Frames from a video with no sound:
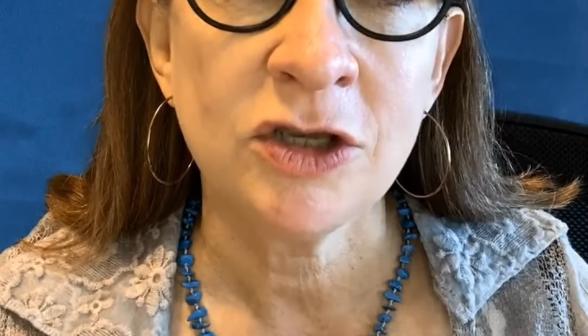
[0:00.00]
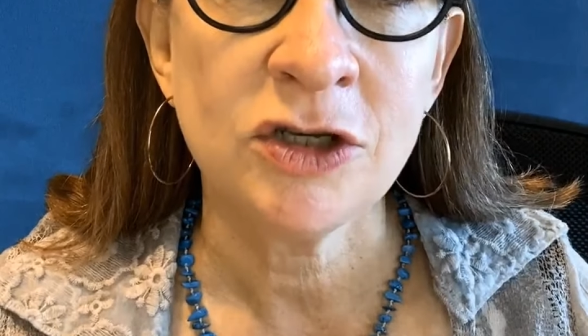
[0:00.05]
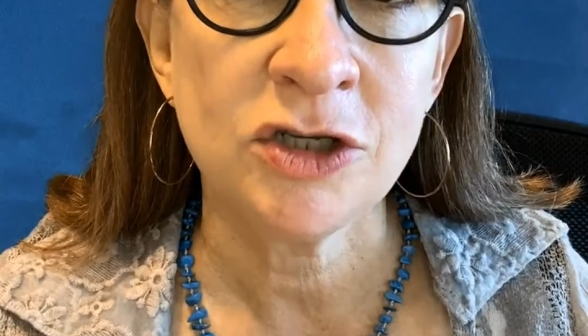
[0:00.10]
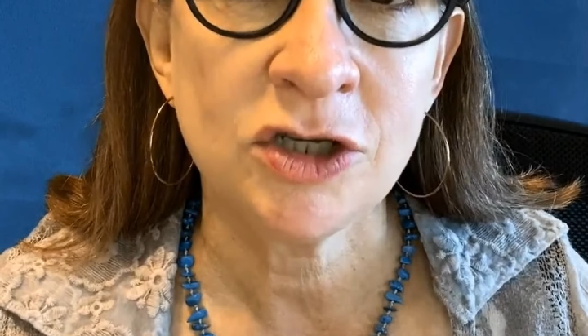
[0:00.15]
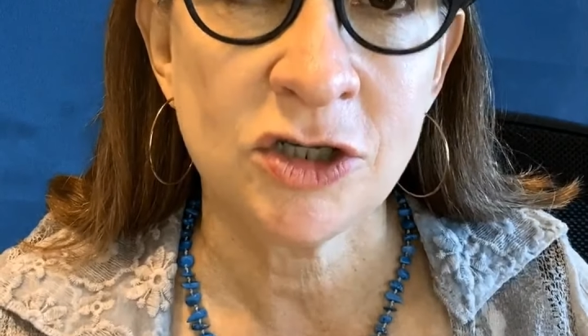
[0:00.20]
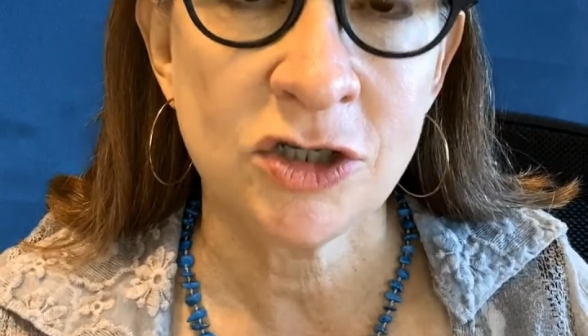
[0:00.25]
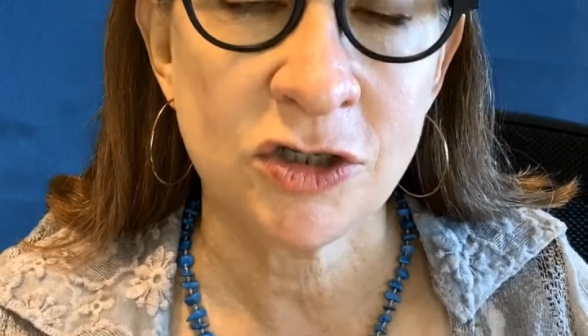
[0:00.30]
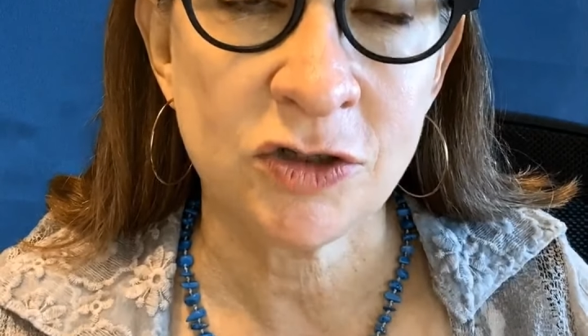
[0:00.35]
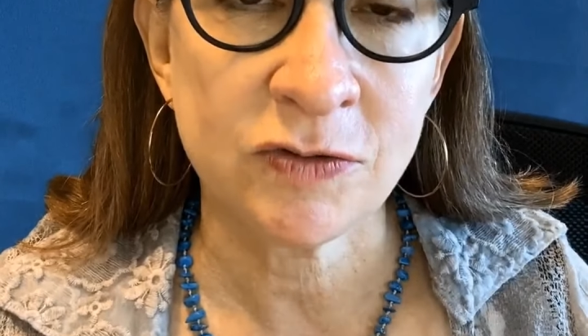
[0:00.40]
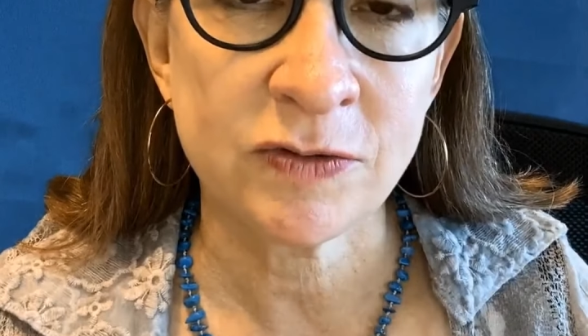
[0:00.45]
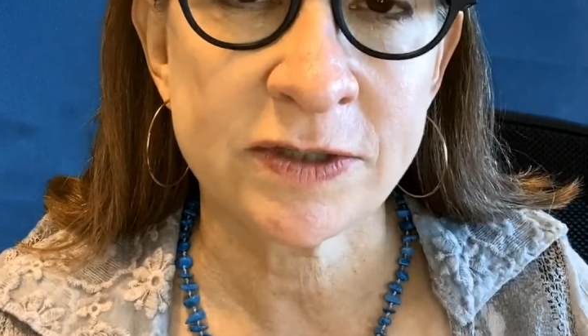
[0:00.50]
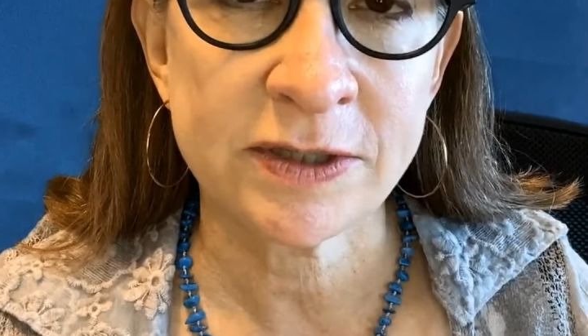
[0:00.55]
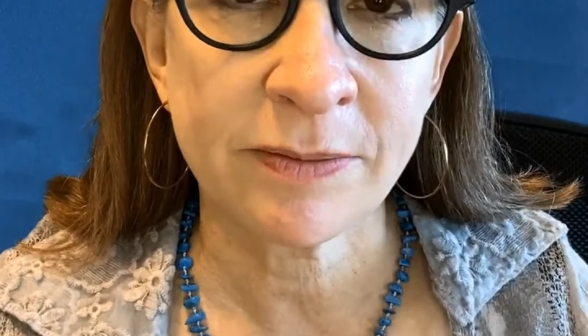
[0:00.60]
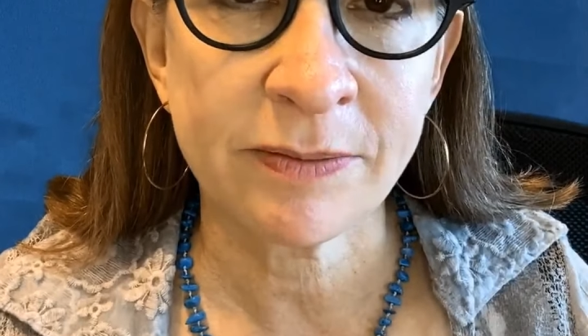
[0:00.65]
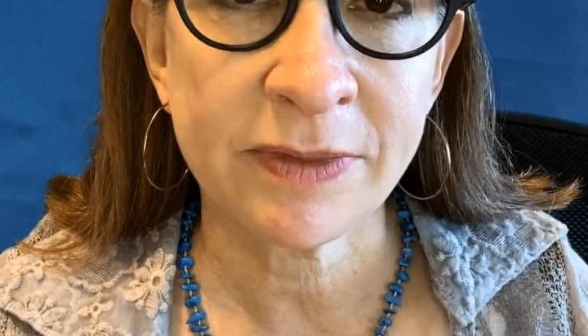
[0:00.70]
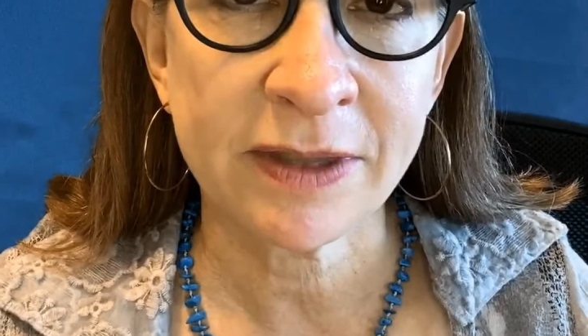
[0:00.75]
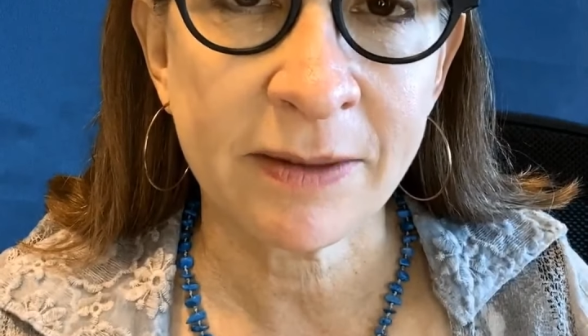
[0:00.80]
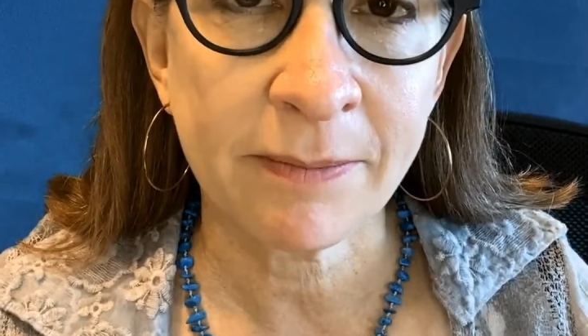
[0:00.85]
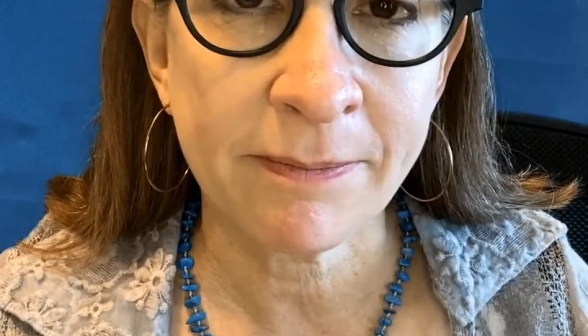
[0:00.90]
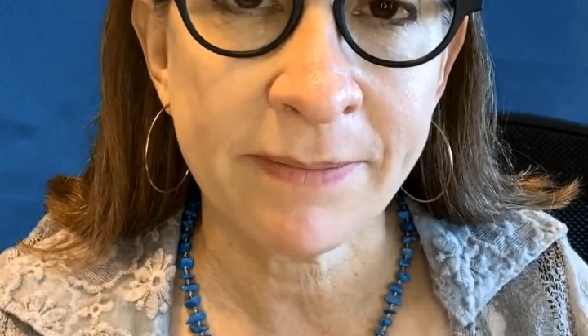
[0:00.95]
to do
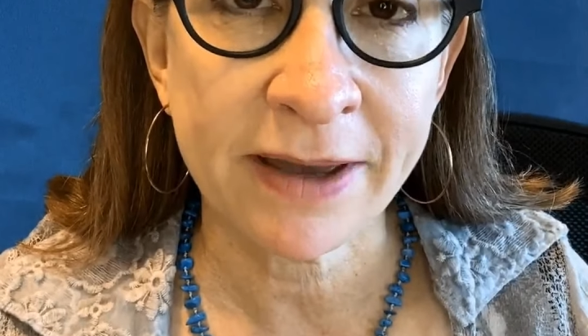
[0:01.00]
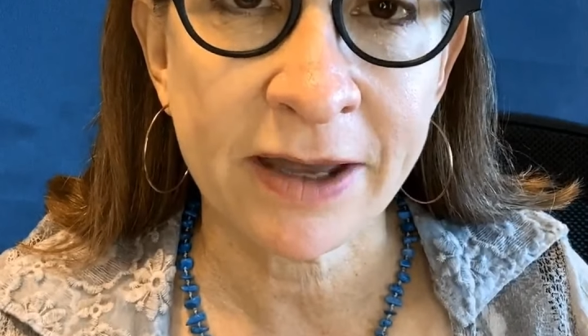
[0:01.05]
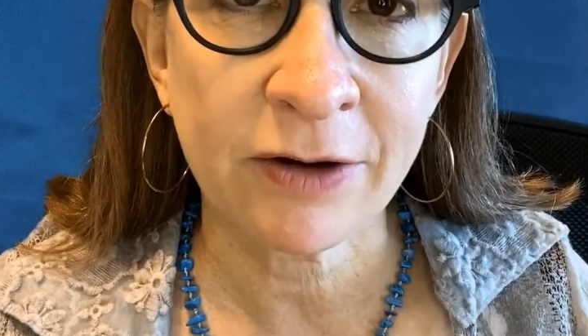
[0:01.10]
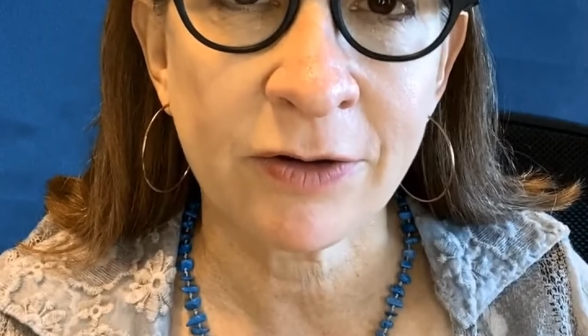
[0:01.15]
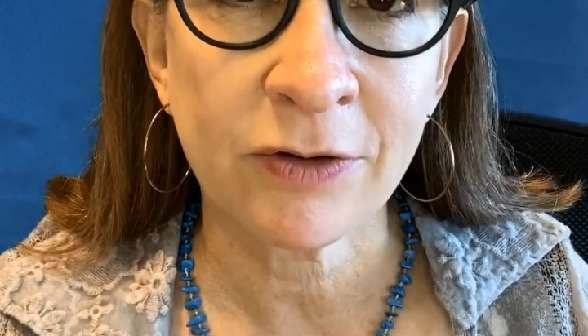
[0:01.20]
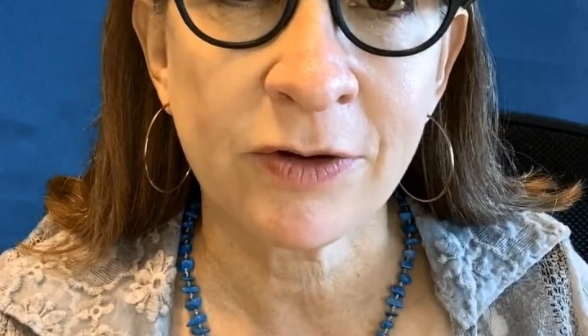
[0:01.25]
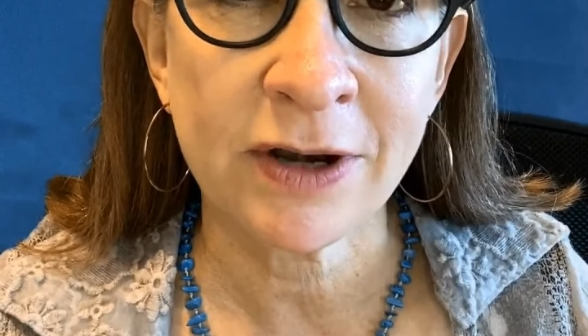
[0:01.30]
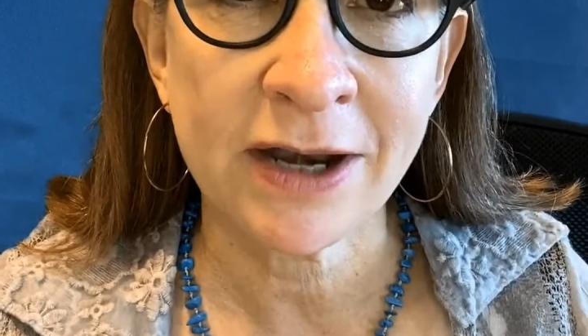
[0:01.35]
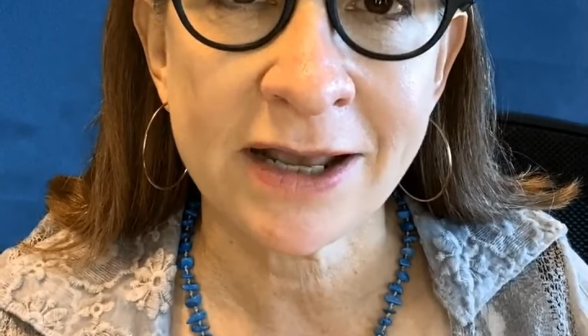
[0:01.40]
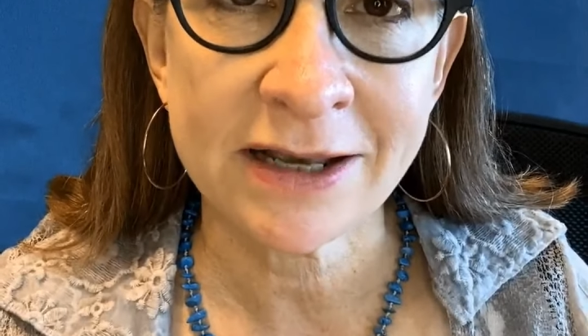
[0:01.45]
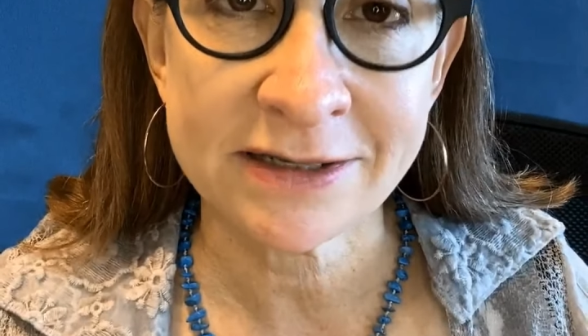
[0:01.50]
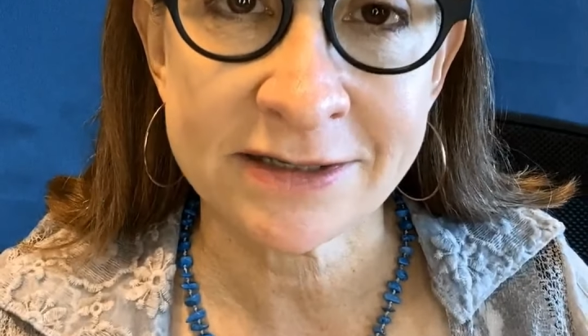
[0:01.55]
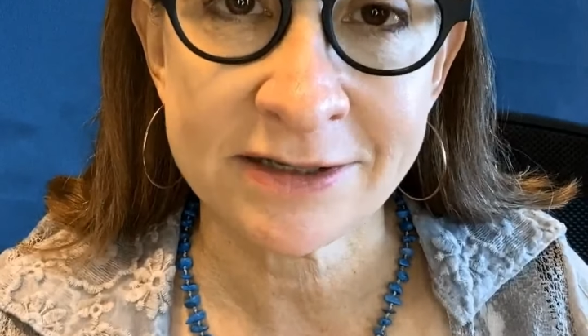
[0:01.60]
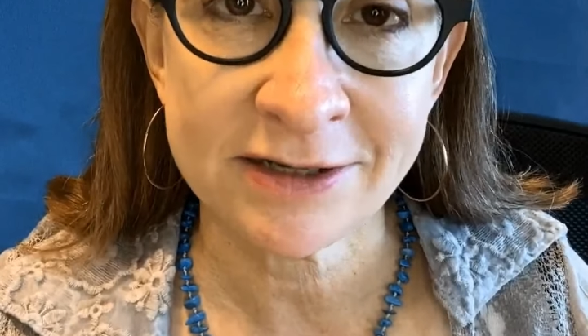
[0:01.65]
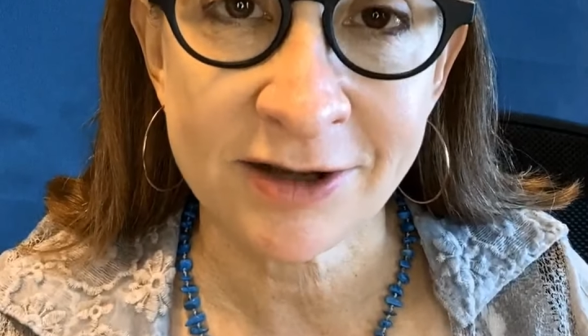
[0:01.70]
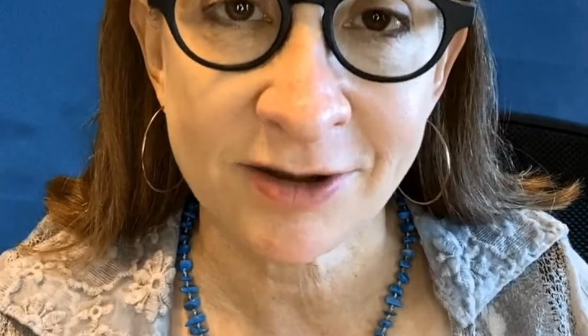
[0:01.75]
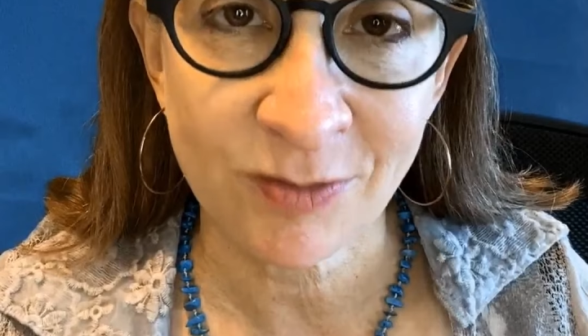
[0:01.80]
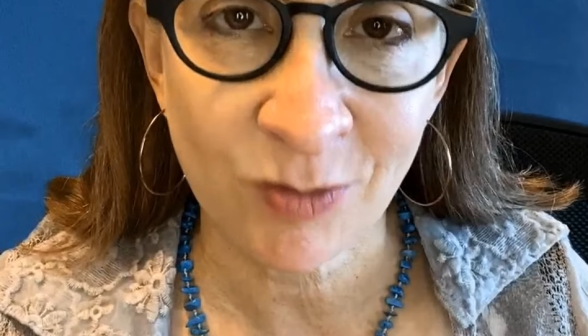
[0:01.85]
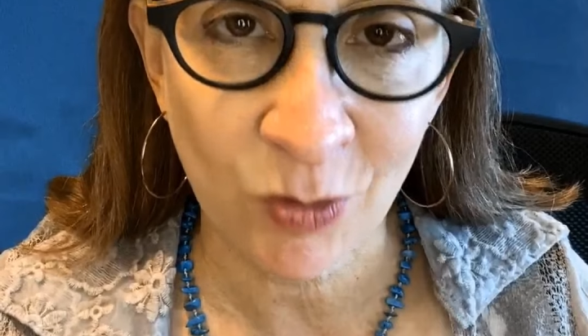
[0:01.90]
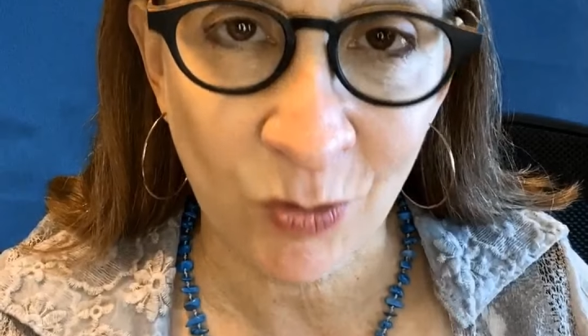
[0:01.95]
something better next
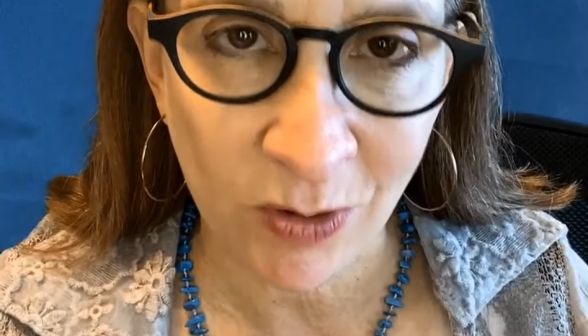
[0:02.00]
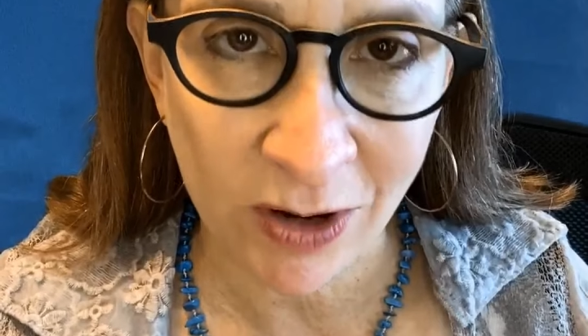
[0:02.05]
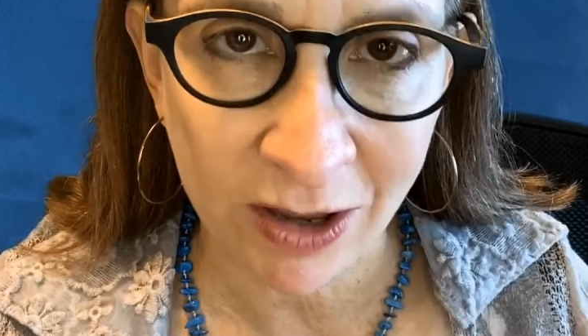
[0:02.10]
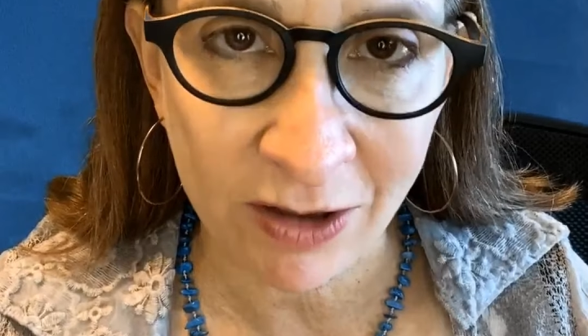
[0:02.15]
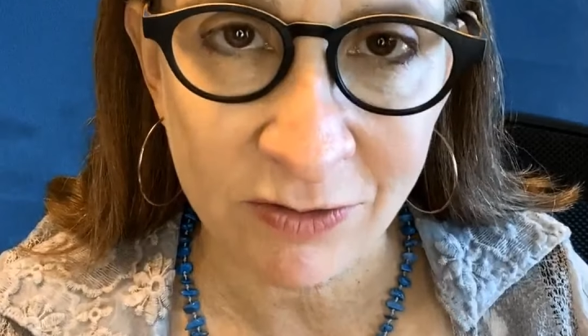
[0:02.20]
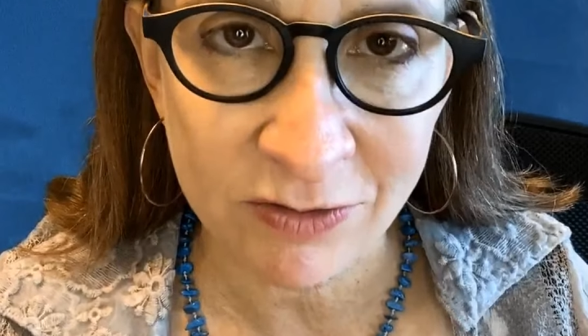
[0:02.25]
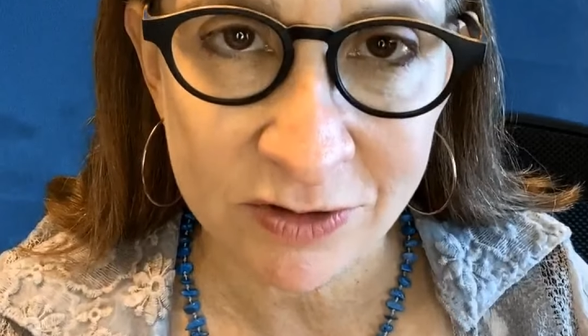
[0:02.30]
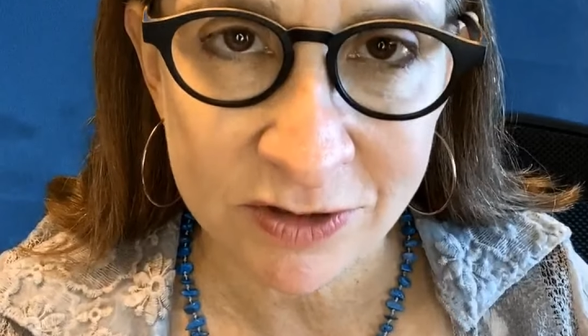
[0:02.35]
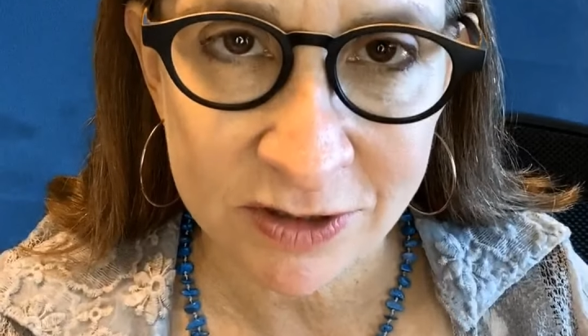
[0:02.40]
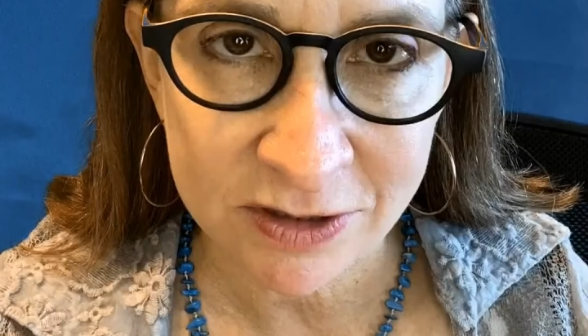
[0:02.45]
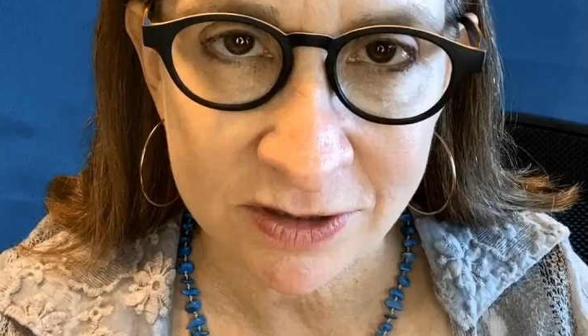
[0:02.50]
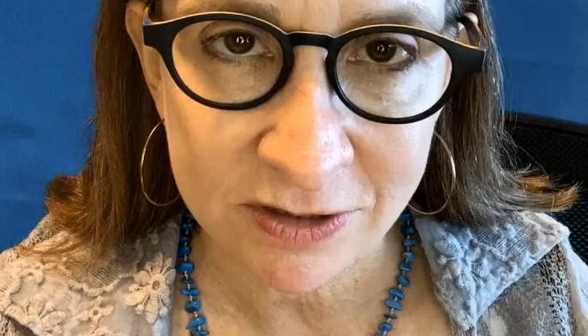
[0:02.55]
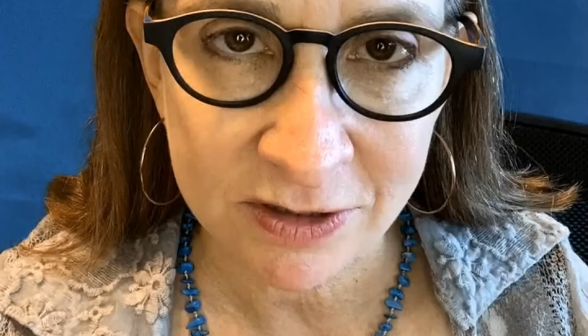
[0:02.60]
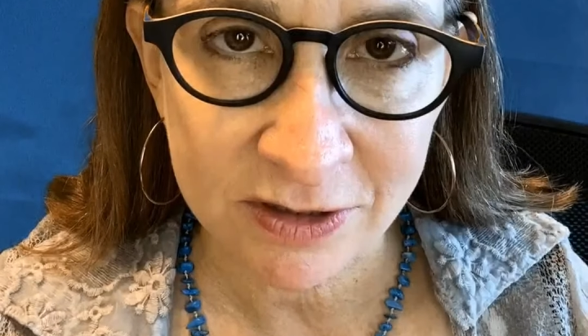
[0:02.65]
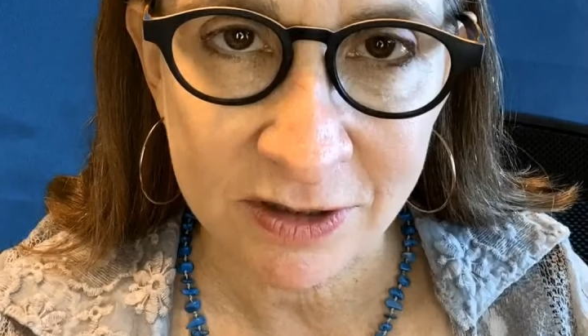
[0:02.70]
time around.